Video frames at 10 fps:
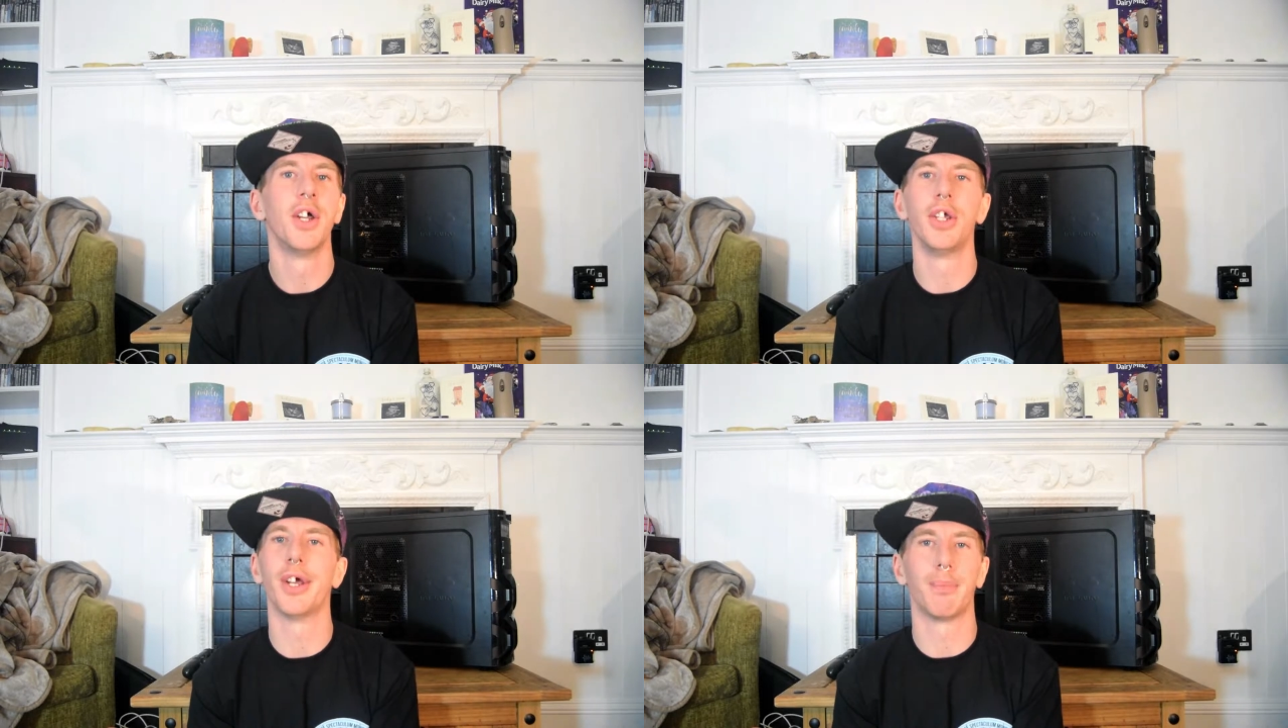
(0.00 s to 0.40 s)

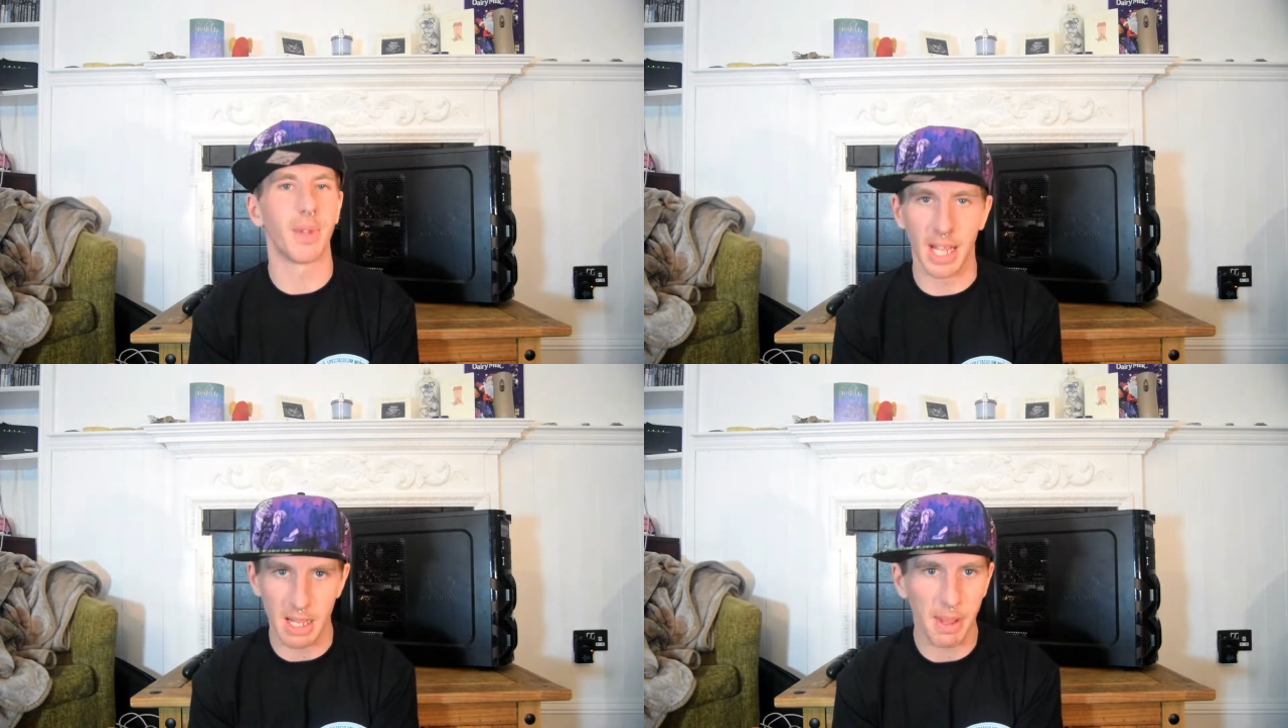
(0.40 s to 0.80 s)
your
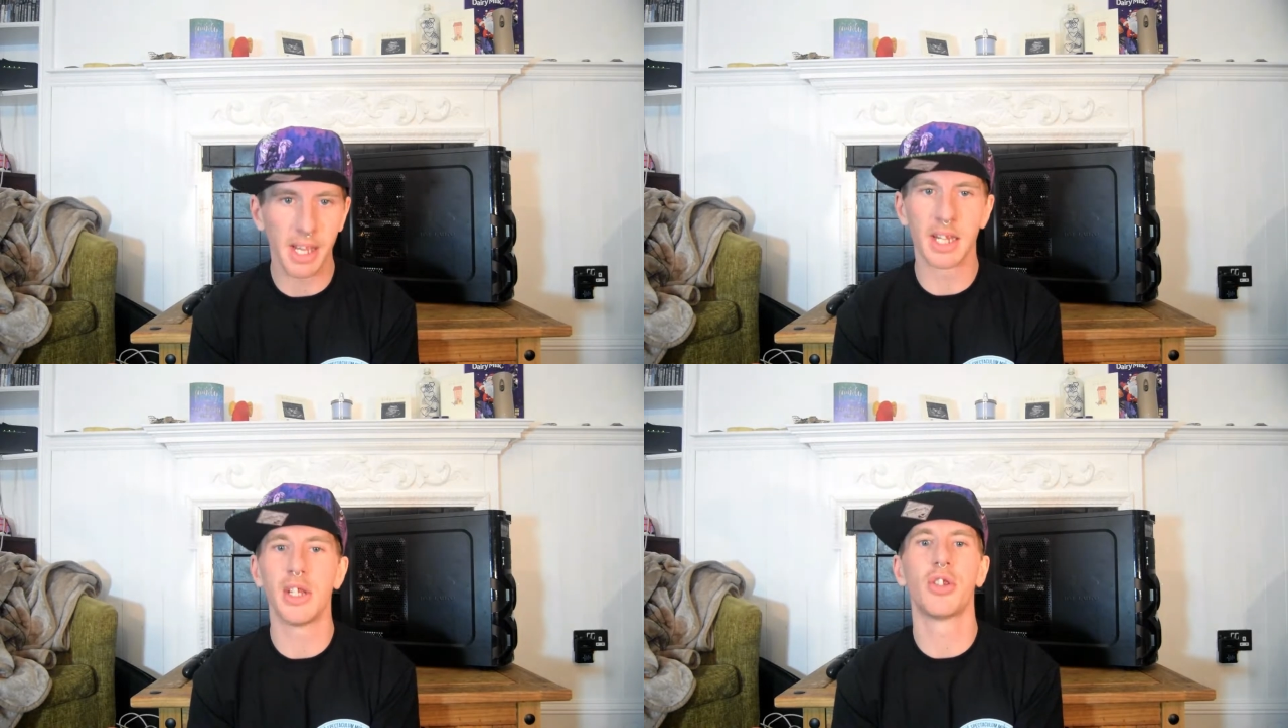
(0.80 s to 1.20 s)

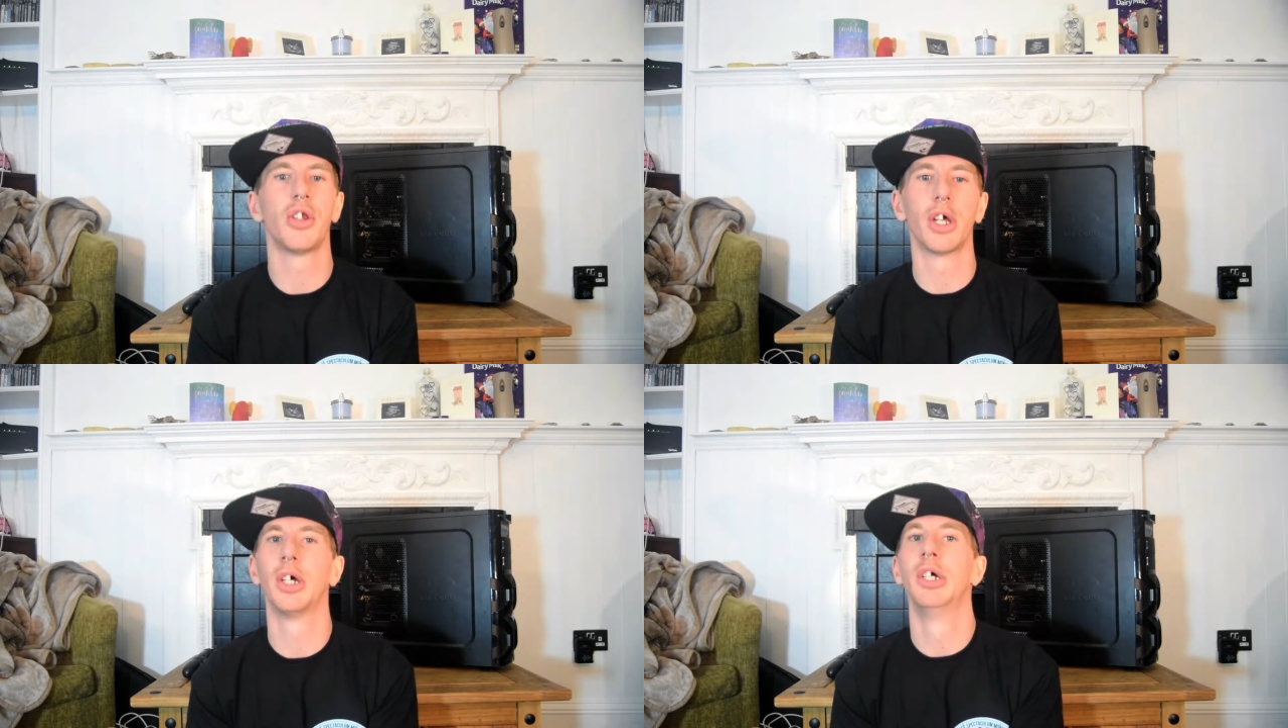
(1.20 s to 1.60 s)
eBays,
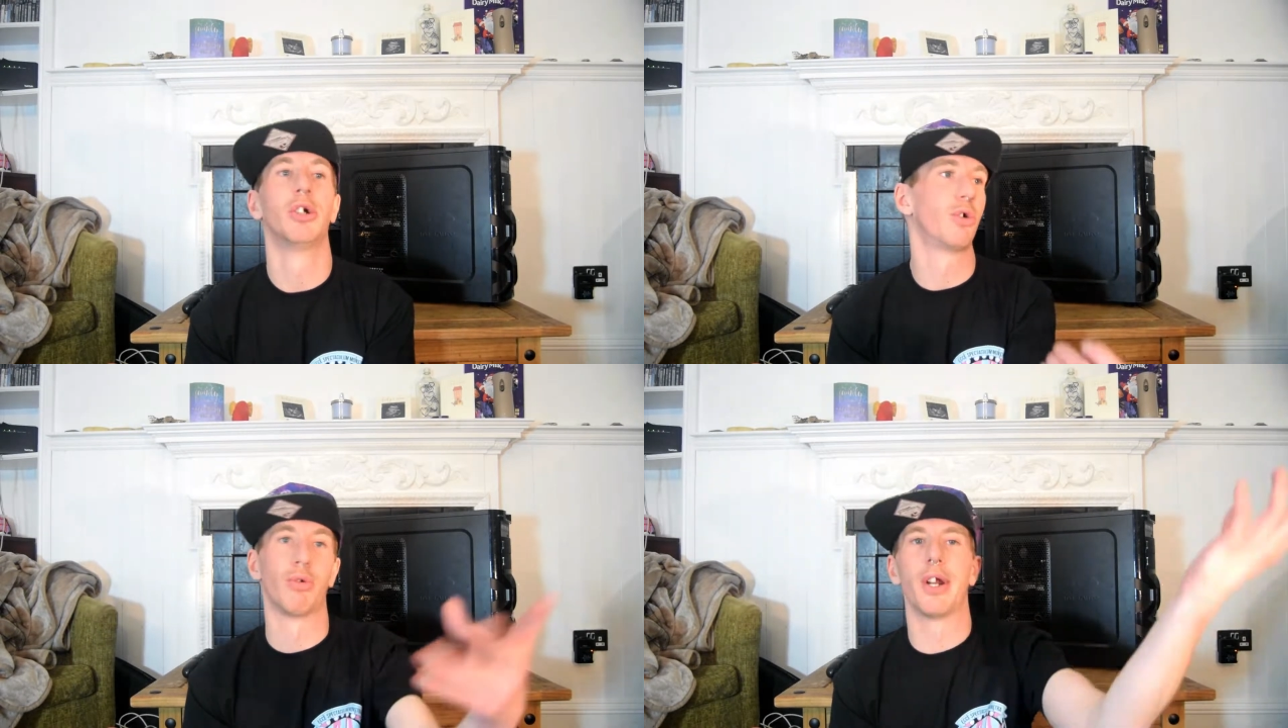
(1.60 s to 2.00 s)
your
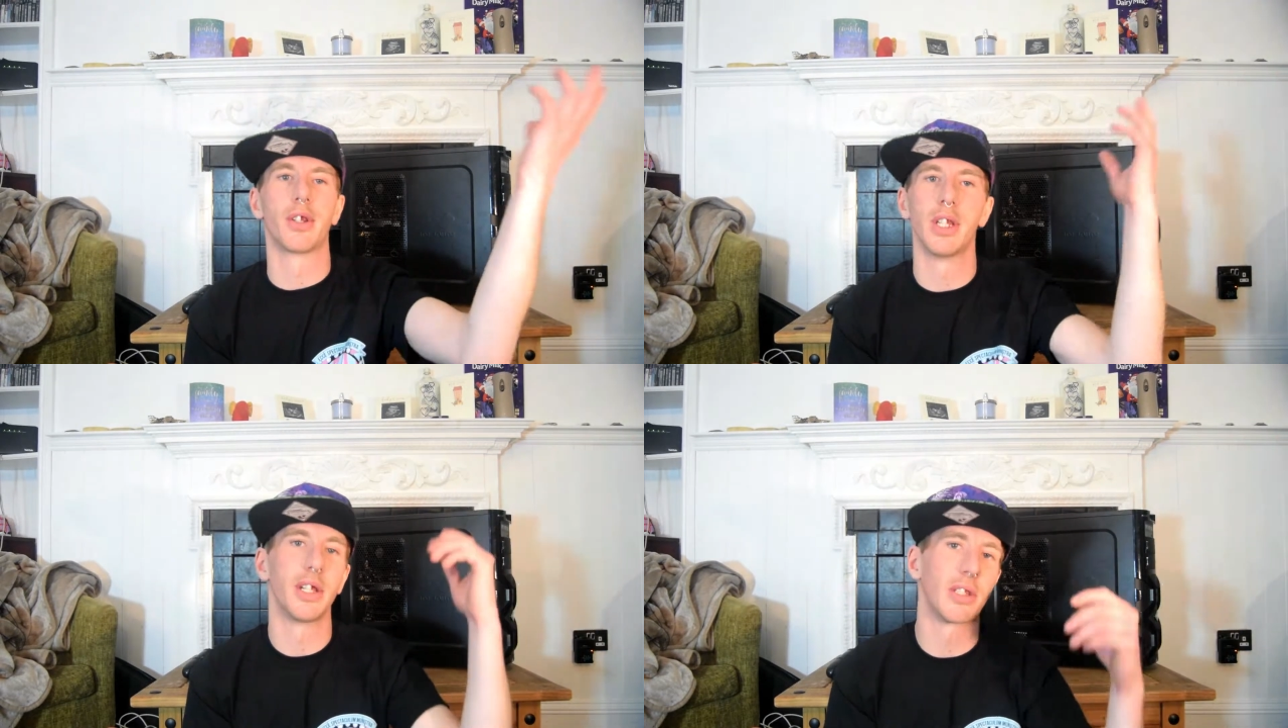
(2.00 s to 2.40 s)

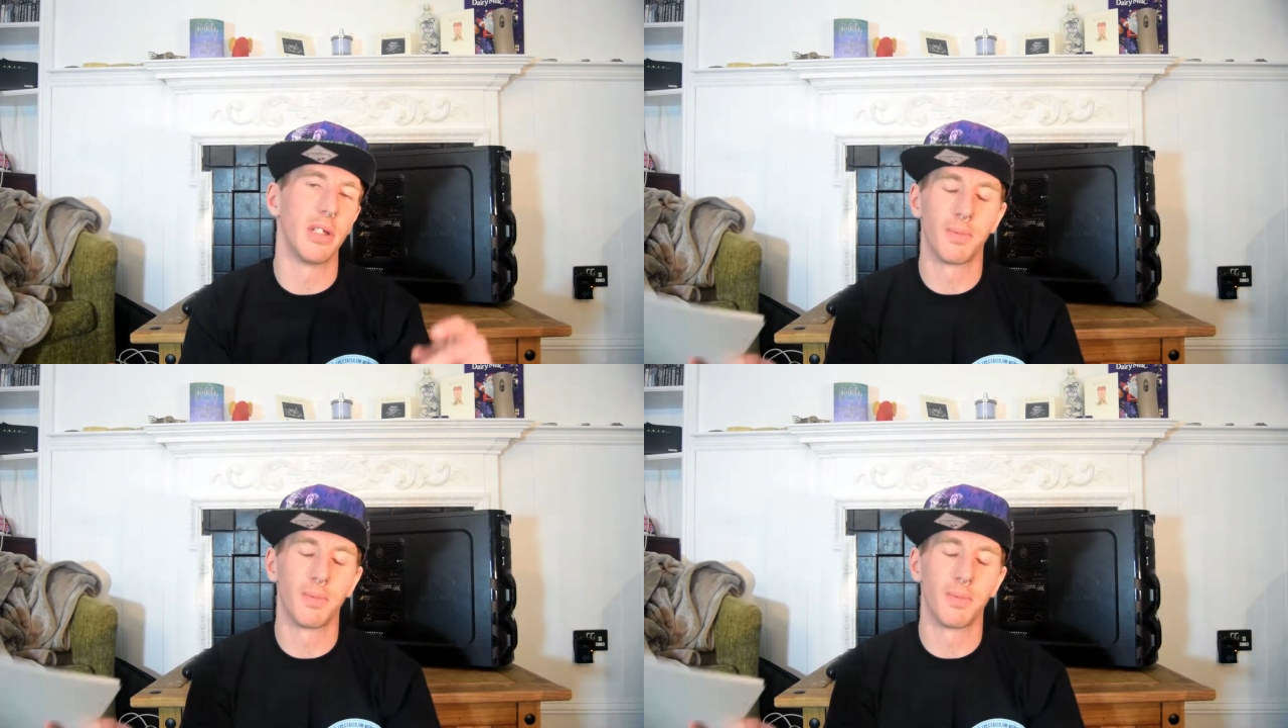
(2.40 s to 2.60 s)
Craigslist